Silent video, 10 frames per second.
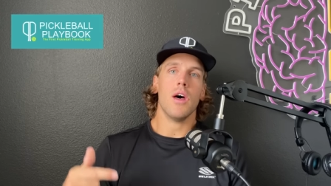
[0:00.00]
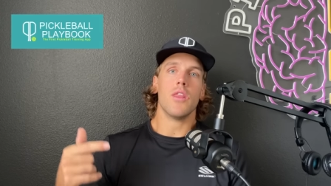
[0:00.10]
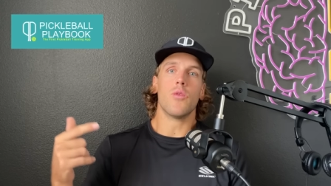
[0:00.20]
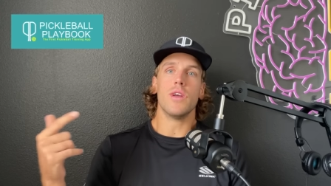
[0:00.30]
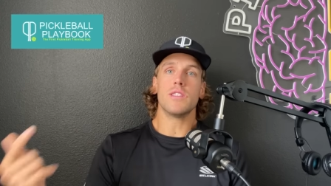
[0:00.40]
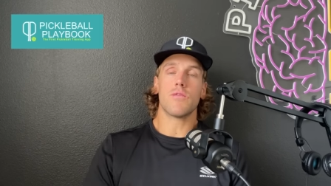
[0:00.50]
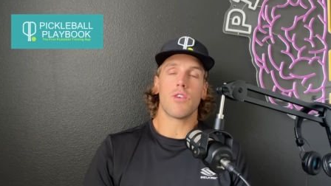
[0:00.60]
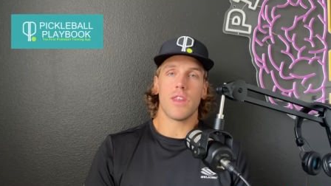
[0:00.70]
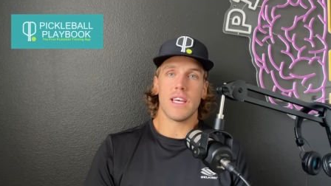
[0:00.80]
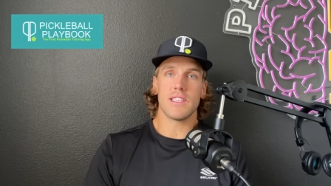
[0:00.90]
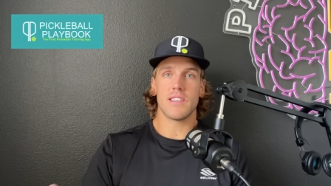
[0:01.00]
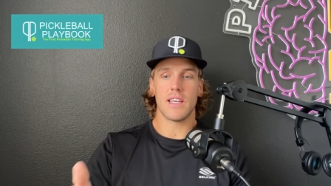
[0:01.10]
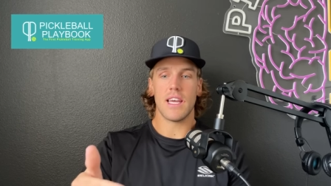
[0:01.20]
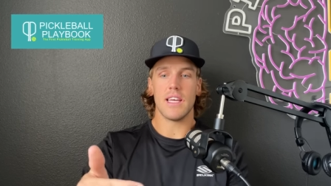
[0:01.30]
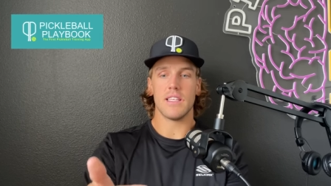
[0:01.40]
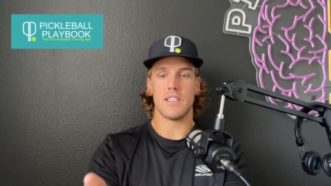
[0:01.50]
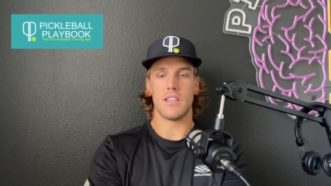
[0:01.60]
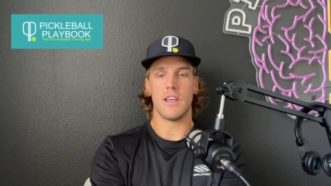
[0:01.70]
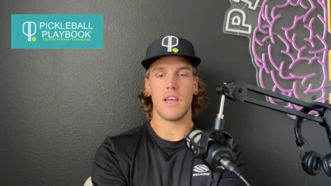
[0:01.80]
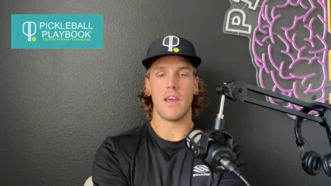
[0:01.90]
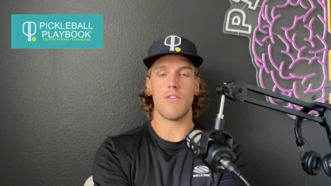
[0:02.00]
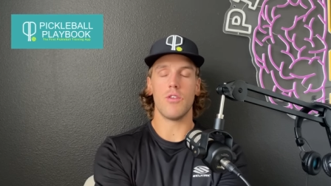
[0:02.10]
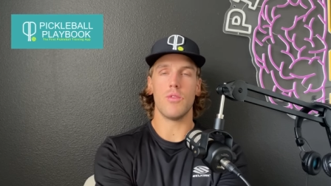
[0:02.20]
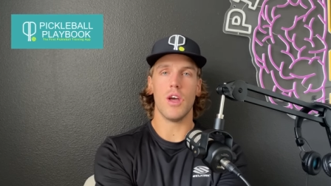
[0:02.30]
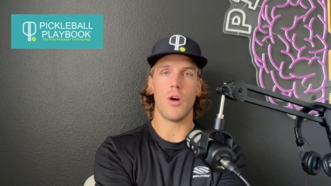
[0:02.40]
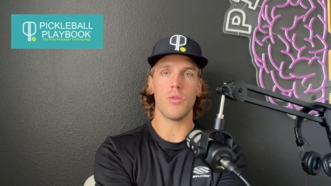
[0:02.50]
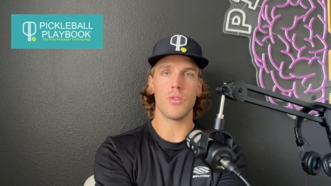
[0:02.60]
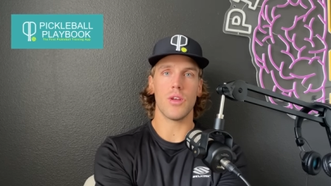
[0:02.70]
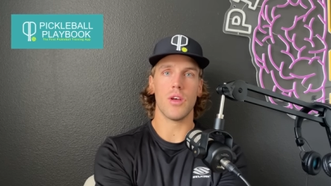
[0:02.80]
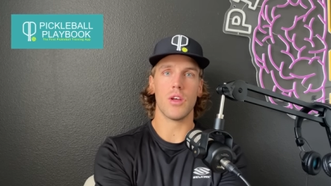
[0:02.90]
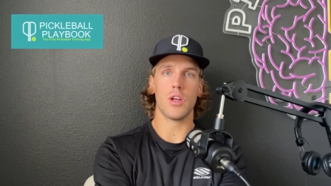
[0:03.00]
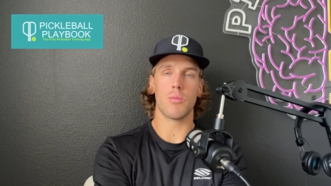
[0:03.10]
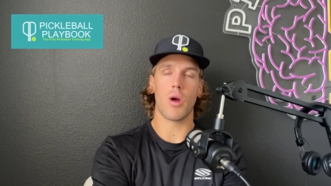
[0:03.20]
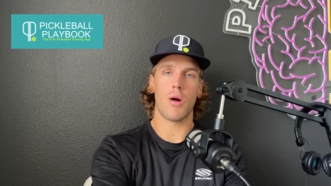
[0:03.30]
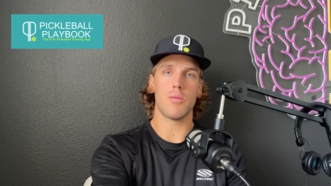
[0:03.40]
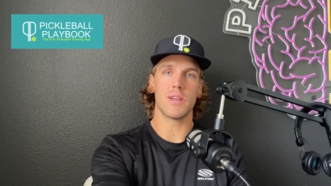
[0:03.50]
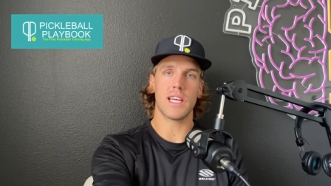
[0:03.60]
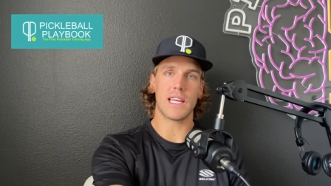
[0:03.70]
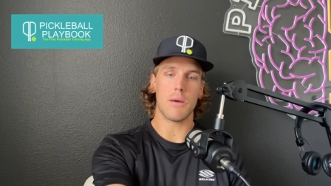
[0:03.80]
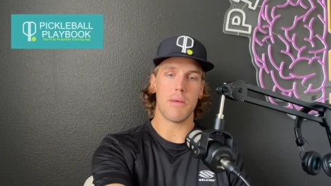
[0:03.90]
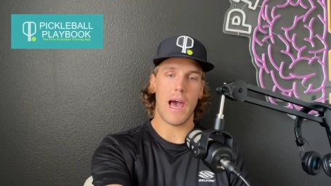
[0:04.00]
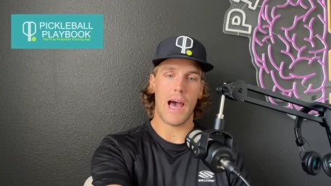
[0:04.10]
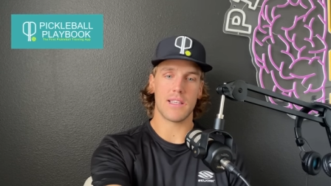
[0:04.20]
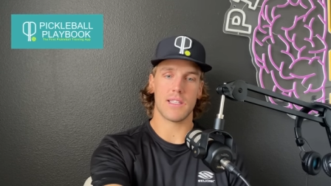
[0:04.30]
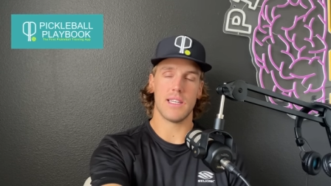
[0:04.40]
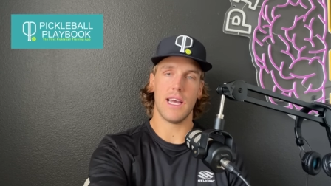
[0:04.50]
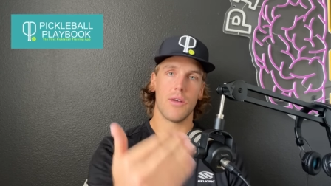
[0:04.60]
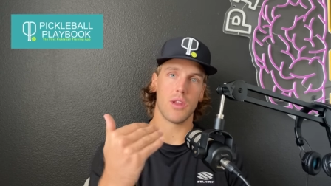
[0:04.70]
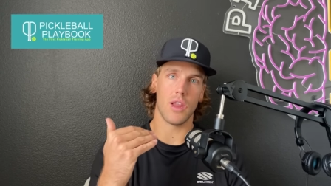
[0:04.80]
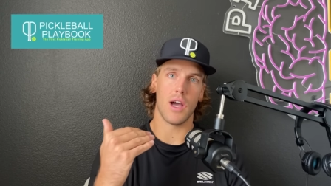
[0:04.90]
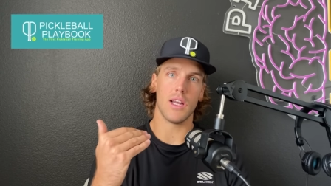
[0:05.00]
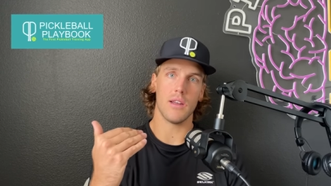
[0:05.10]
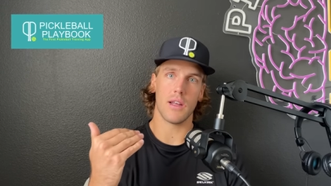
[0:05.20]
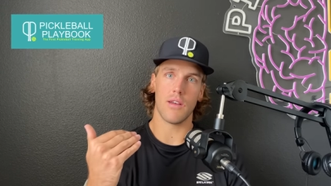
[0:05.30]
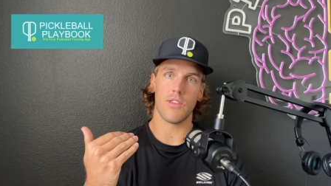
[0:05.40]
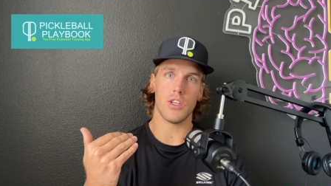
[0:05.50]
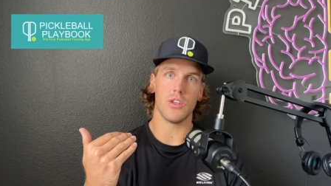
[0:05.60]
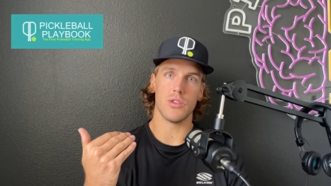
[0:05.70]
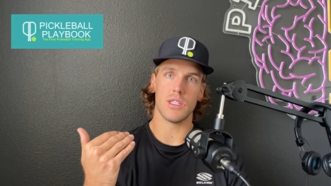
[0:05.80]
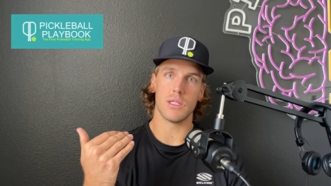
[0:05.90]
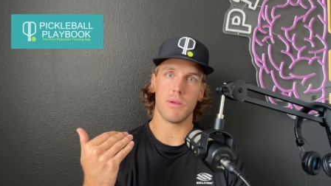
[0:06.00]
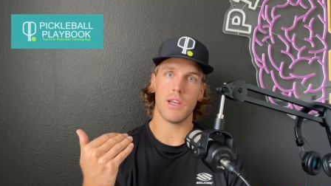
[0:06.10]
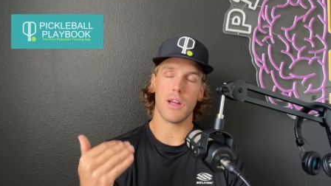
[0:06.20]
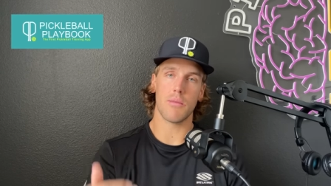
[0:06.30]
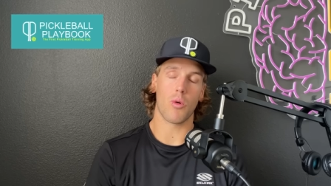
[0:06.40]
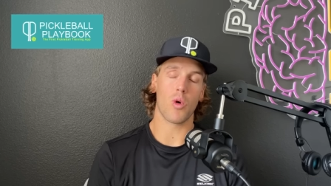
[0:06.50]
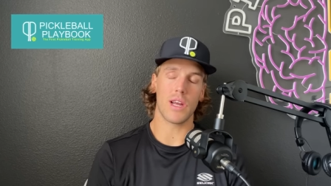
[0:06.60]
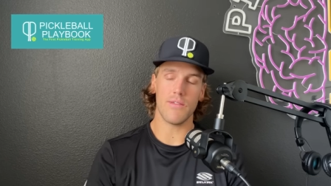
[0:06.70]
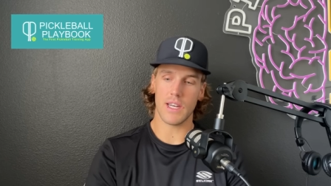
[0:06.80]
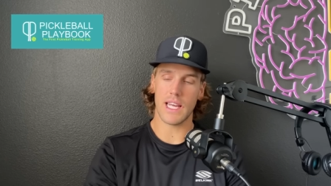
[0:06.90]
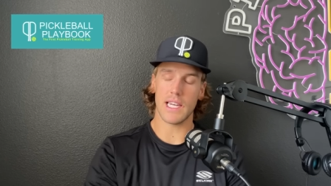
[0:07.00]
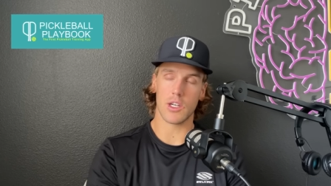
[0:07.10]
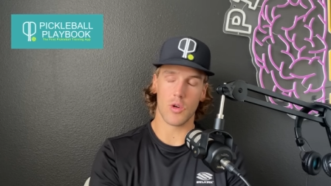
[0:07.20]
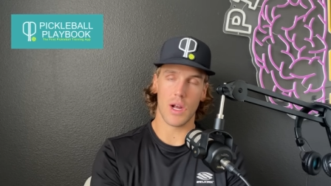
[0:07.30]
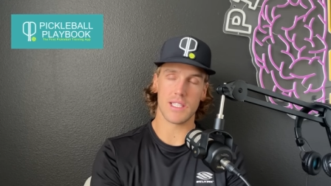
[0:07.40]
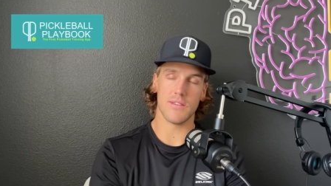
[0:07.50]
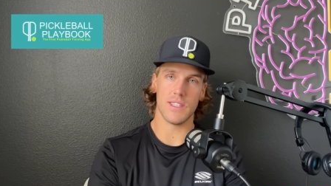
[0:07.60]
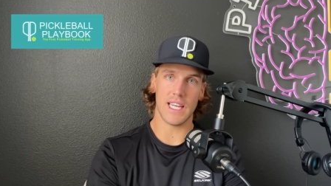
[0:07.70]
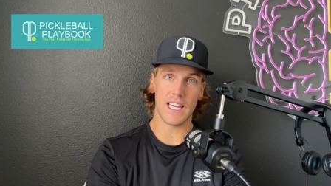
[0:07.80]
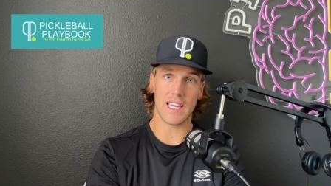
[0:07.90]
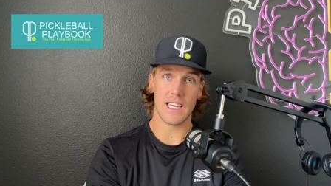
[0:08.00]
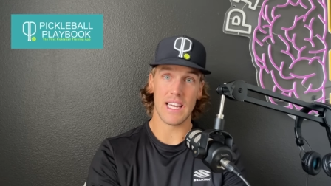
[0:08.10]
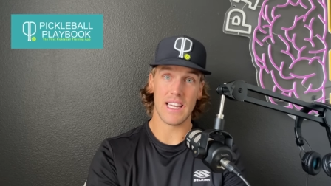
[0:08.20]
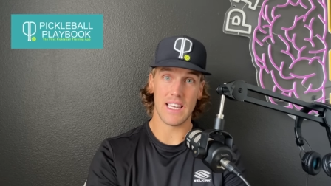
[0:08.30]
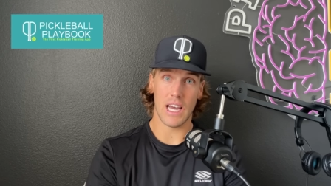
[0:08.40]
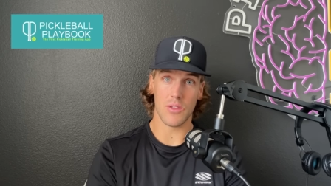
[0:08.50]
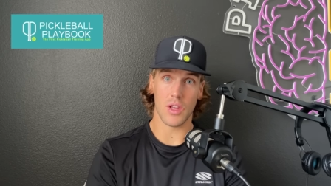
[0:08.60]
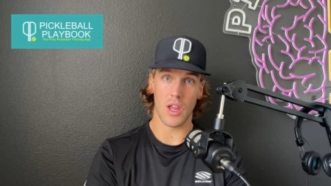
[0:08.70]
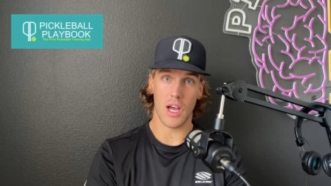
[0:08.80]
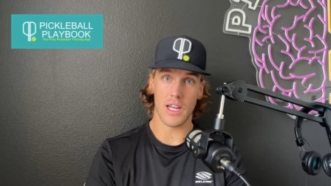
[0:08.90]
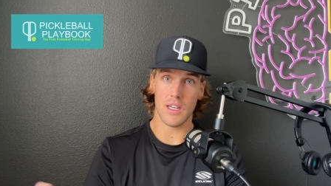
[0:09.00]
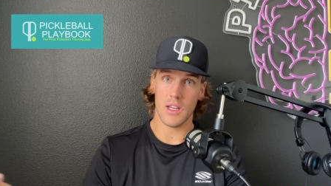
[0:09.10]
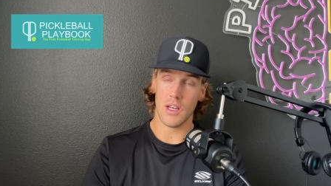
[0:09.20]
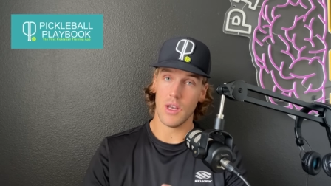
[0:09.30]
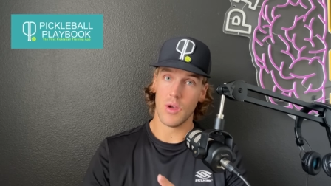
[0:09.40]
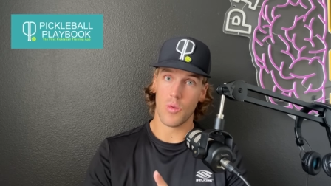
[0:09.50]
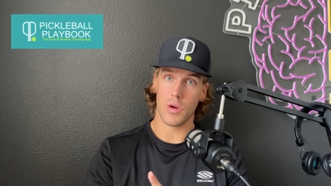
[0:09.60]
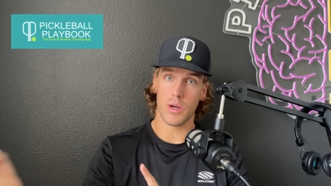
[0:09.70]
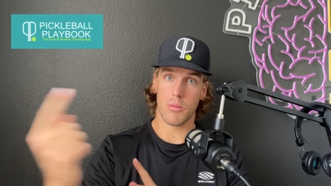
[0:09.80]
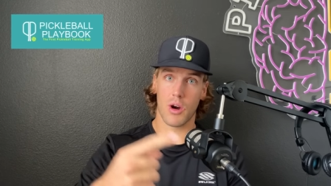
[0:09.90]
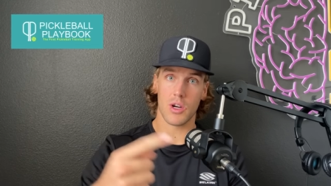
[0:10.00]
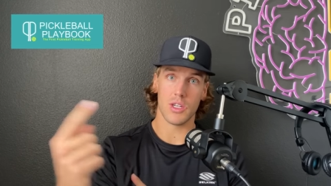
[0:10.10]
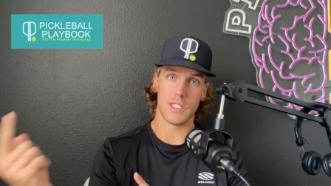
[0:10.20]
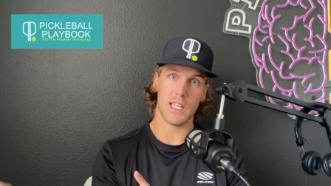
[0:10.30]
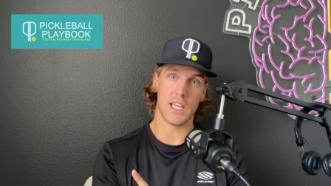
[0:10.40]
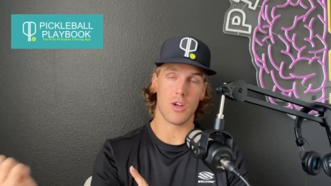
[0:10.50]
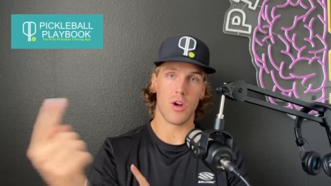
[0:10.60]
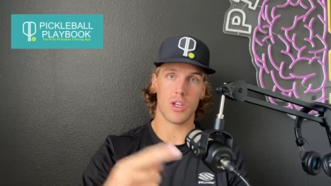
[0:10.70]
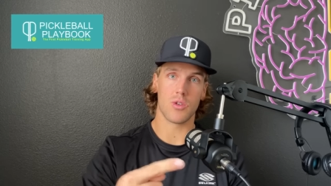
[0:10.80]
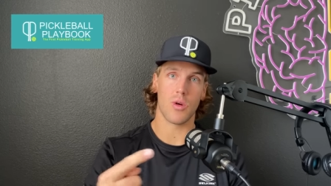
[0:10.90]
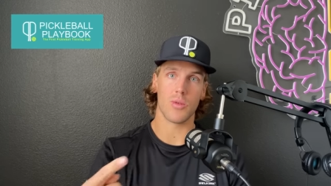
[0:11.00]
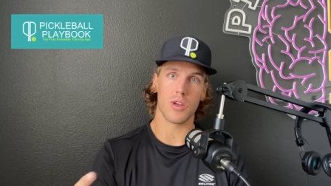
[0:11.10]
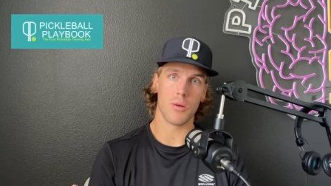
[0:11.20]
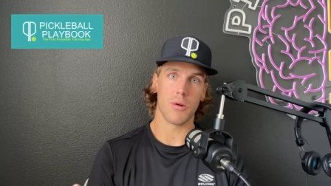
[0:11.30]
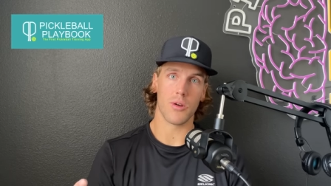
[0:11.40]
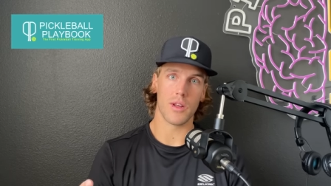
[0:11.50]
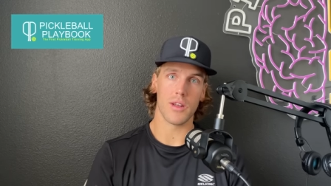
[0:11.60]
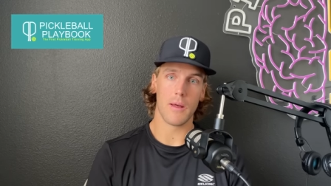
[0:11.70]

The reason for this is if you don't, you're probably going to get passed down the line if they choose to speed it up or even hit an aggressive dink down the line when your partner is dinking cross court with your opponent.